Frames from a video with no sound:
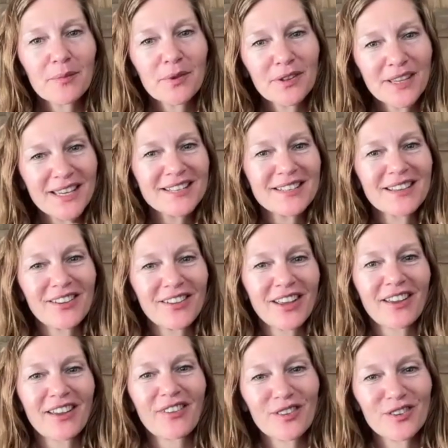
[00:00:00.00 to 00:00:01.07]
please
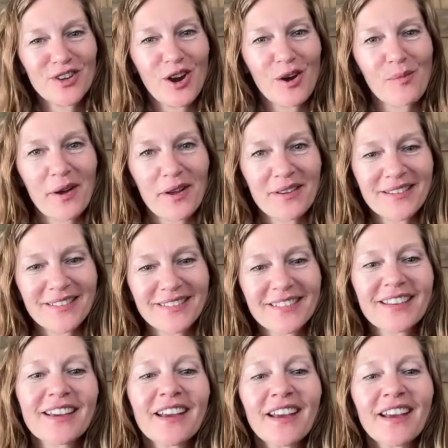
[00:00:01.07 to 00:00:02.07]
click the share button.